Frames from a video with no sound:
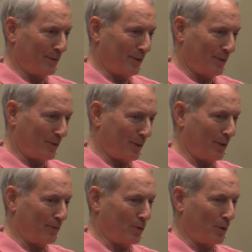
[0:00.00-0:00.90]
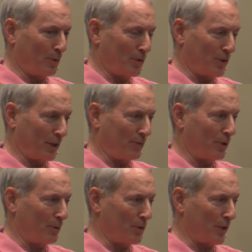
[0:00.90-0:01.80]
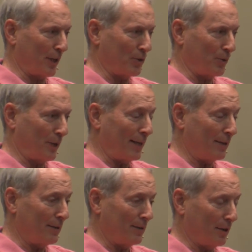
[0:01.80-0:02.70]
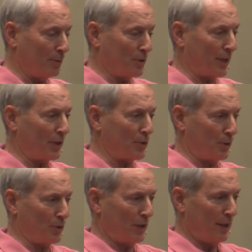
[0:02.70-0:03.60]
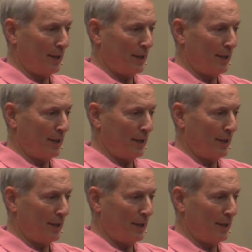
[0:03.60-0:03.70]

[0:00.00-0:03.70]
the three or four percent of homosexual homosexuals,